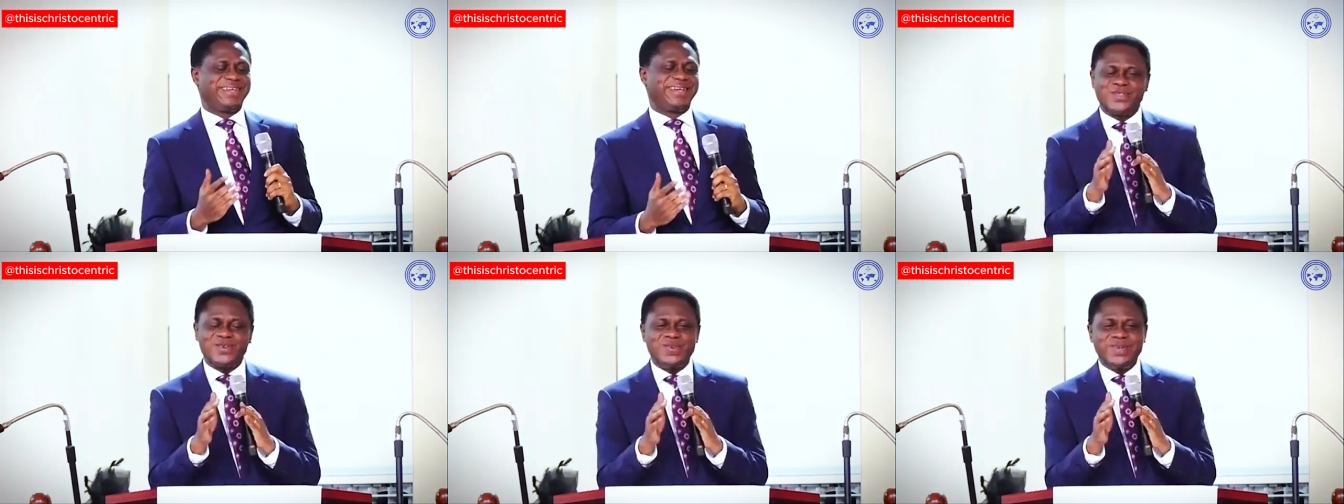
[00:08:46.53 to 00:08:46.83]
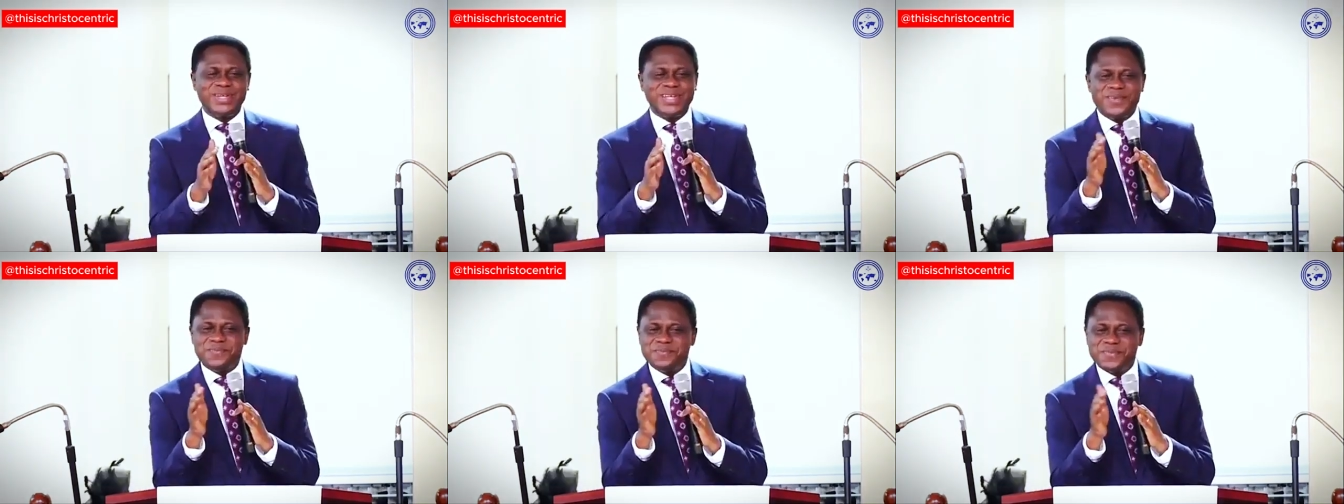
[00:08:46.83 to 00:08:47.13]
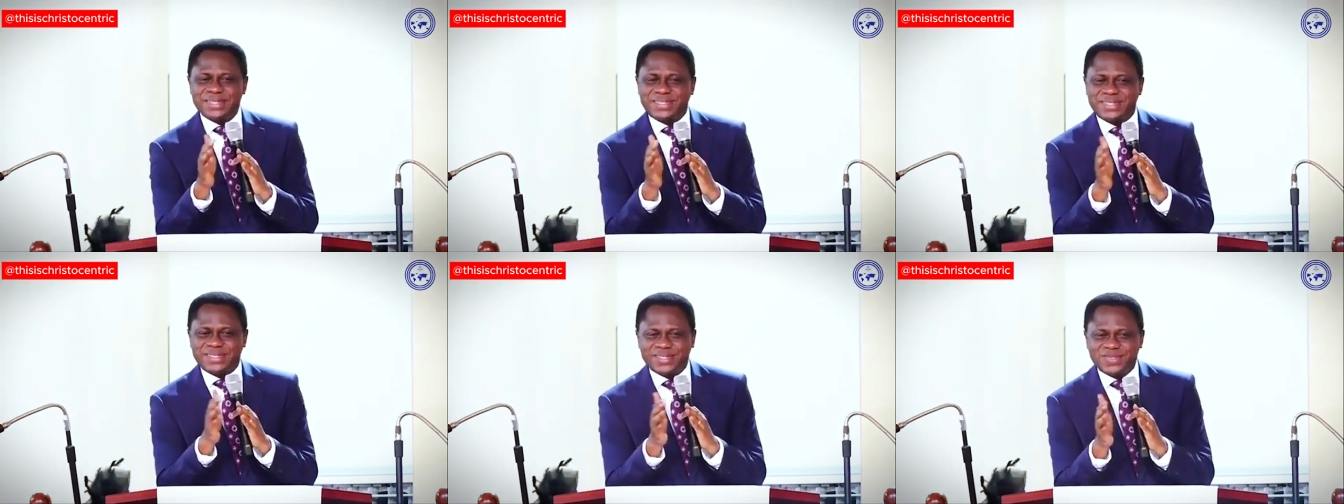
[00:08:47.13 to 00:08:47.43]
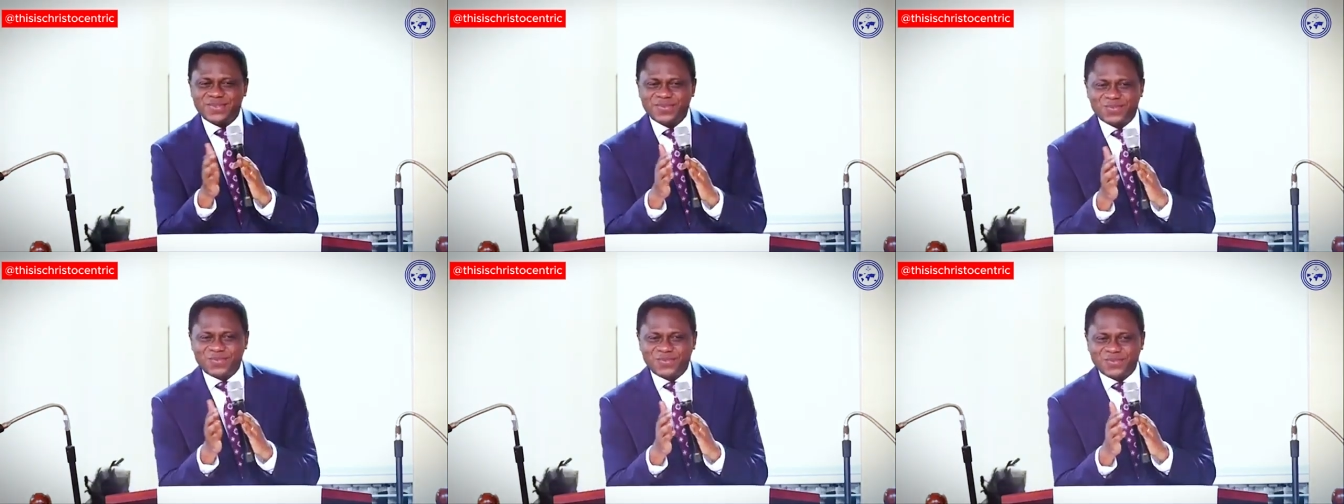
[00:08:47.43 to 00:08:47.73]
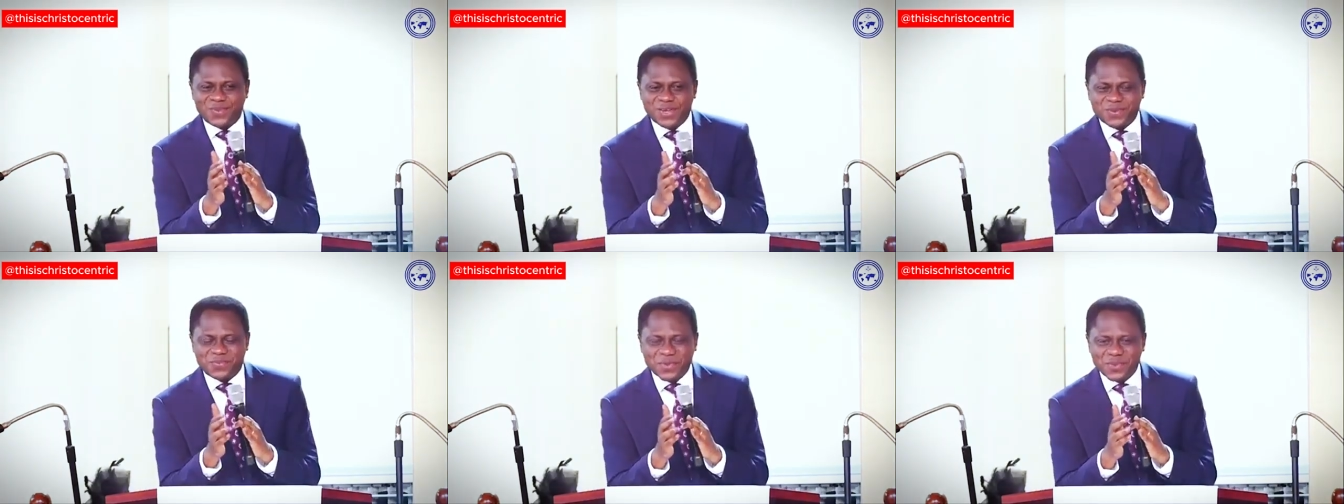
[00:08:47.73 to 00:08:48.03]
Don't limit
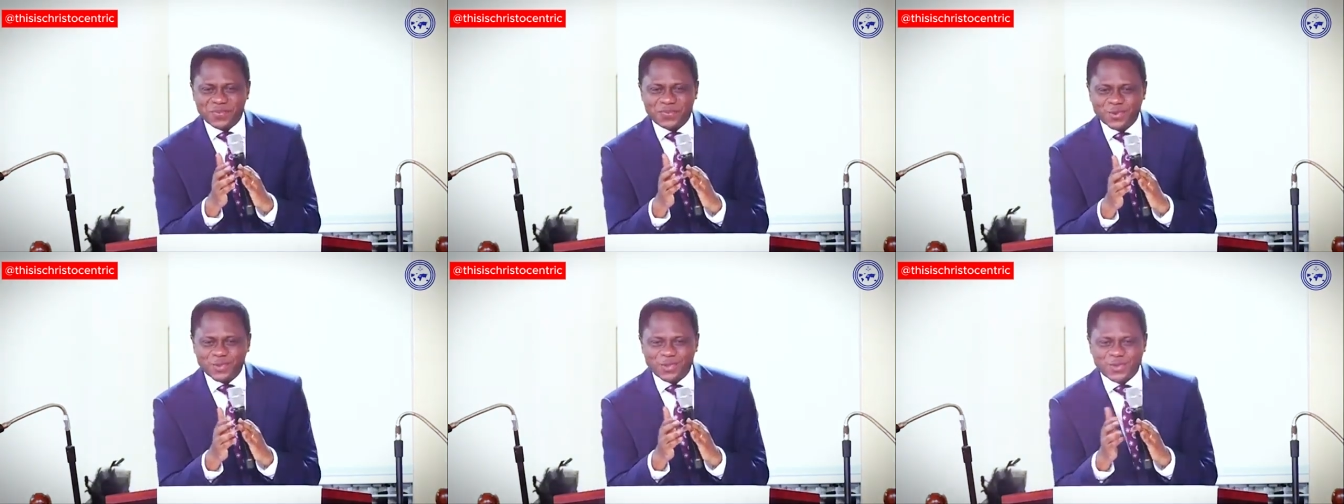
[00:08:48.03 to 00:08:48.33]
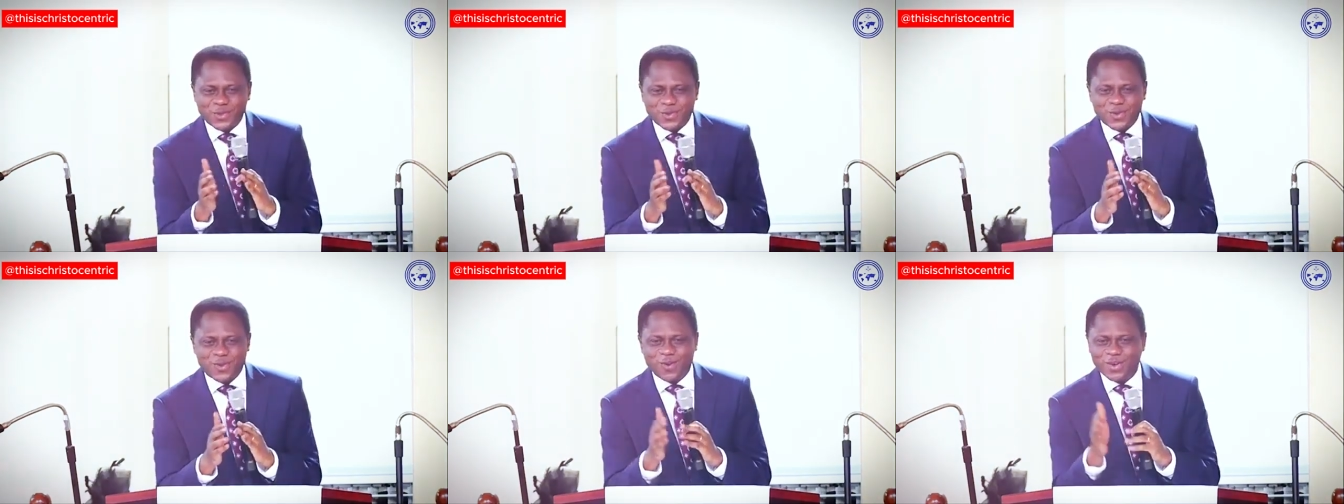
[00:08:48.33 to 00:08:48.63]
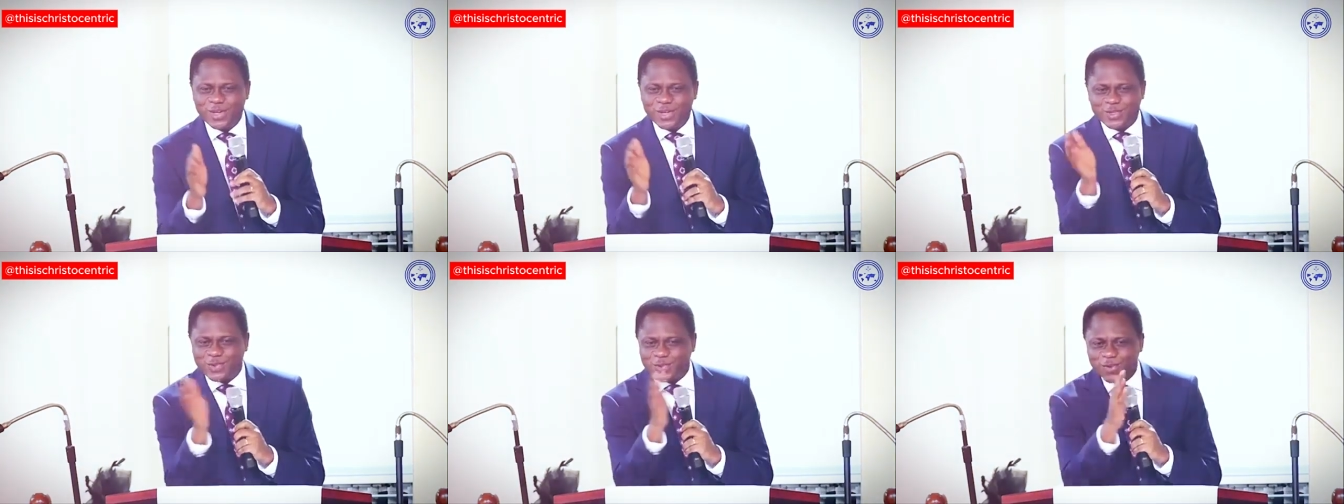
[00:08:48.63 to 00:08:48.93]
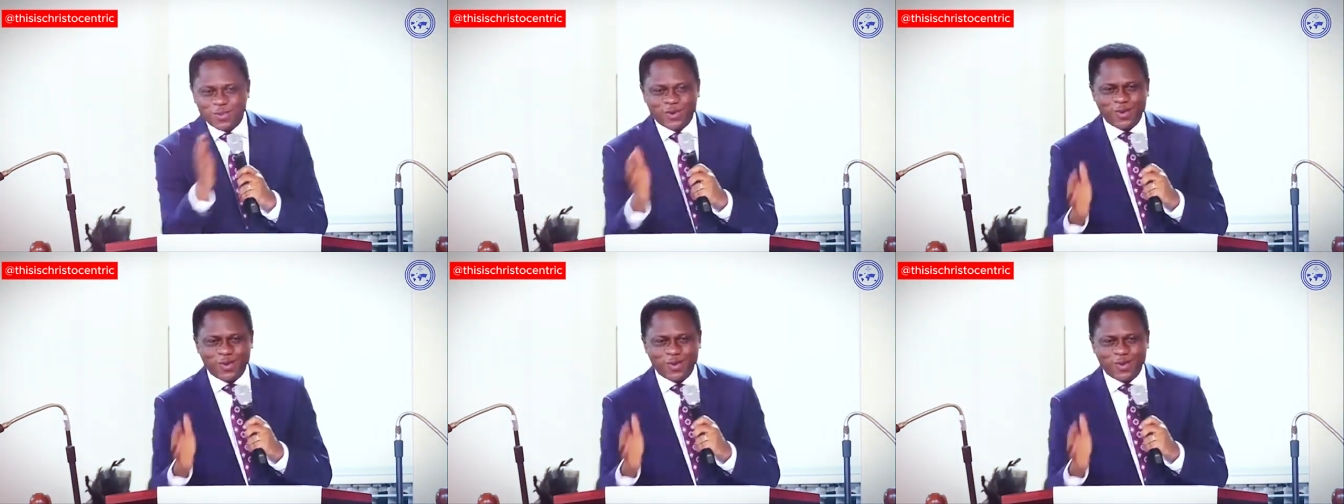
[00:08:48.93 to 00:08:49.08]
what people should know only to